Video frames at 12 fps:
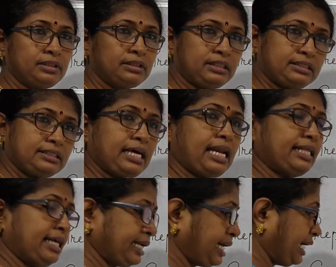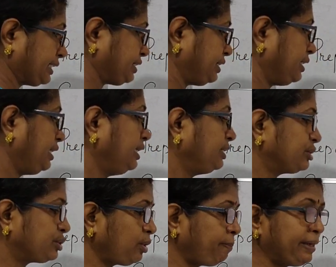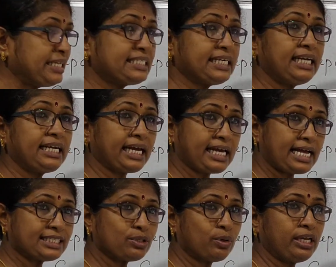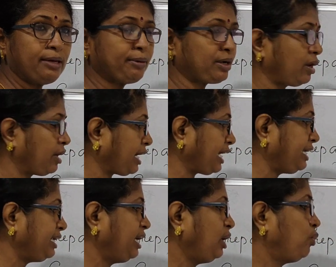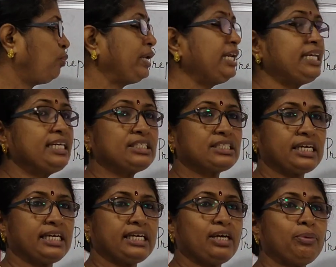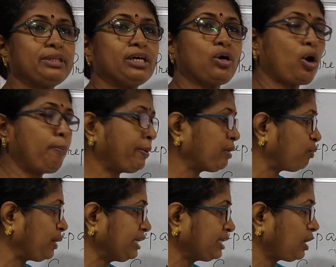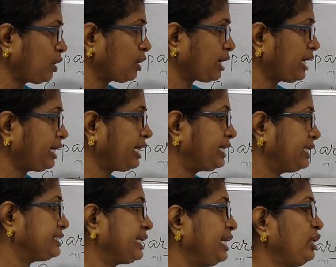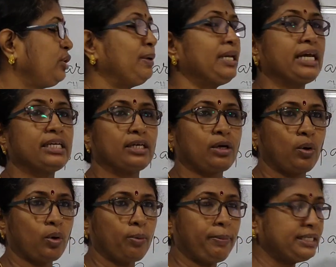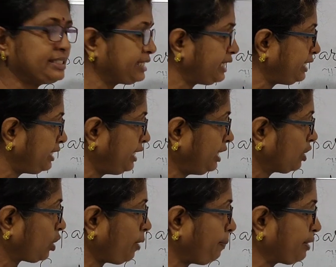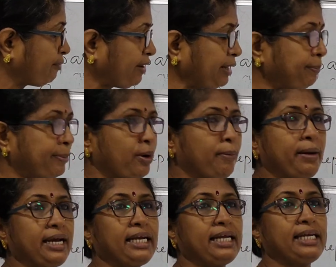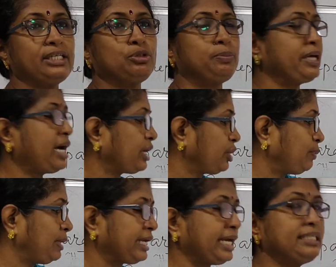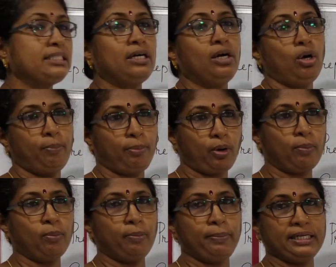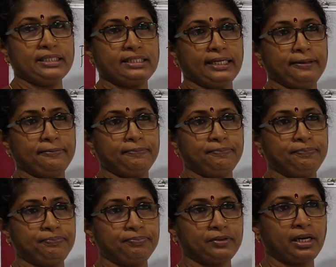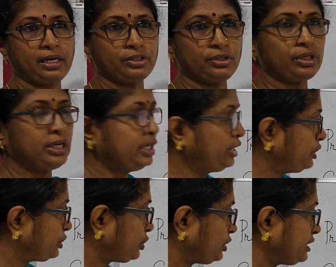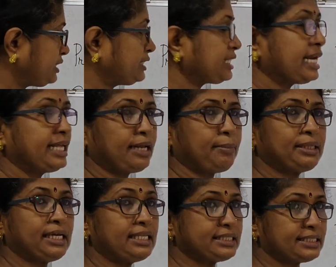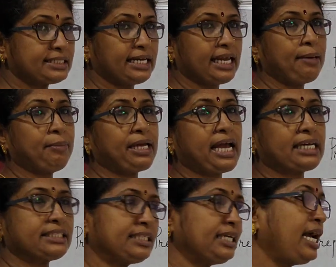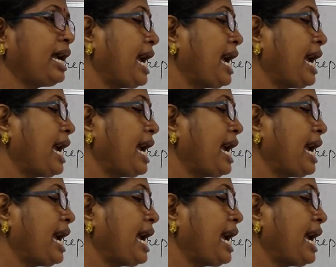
This is another reaction. So, benzene diazonium chloride, when it is treated with the copper 1 chloride and HCl, you will get a chlorobenzene. Copper 1 bromide and HBr, you will get bromobenzene. Understood? So, this is another method. This is a name reaction.